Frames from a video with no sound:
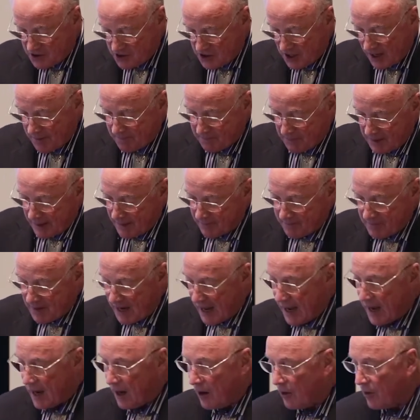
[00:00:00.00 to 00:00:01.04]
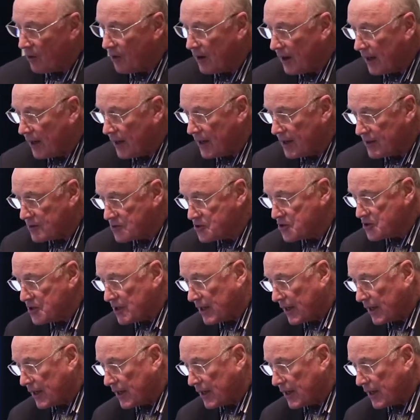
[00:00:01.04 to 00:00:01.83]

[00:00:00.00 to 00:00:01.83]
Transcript: jumped up now as